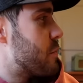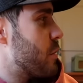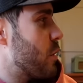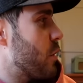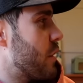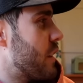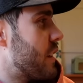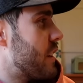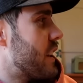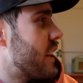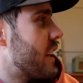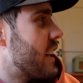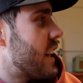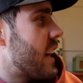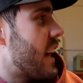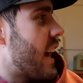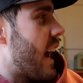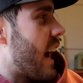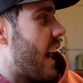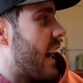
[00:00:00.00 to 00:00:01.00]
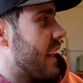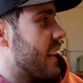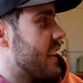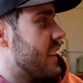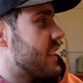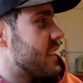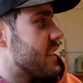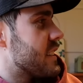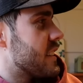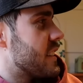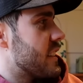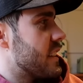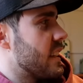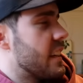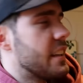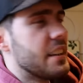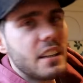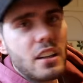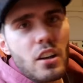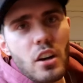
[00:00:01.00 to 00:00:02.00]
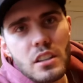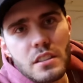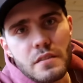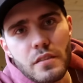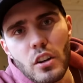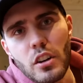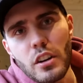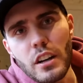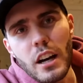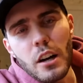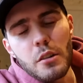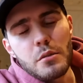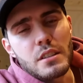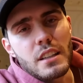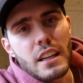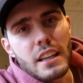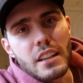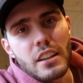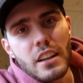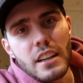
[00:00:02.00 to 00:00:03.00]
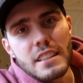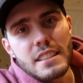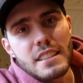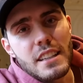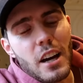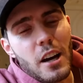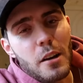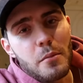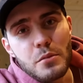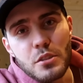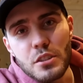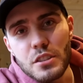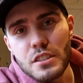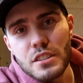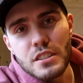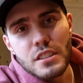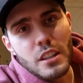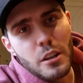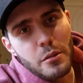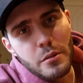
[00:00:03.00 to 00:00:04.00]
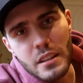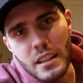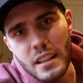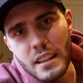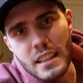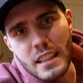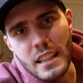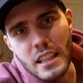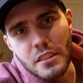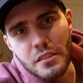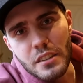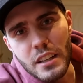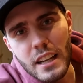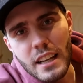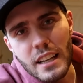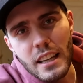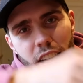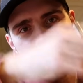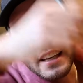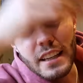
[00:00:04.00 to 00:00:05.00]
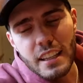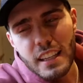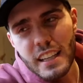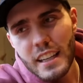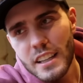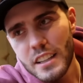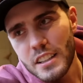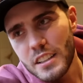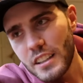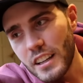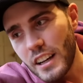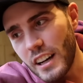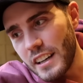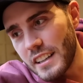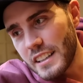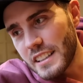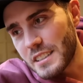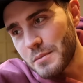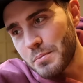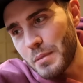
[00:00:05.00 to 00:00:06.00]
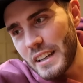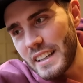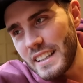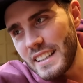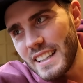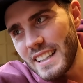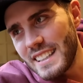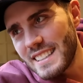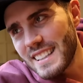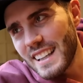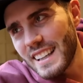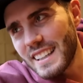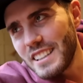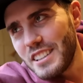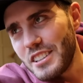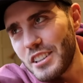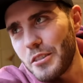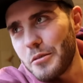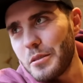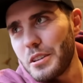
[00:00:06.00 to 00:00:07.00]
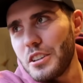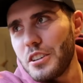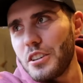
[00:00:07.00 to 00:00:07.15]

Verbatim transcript: born. And in the last vlog, I was like, guys, I'm just so in the thick of it. Like, I explained it as, like, you know, when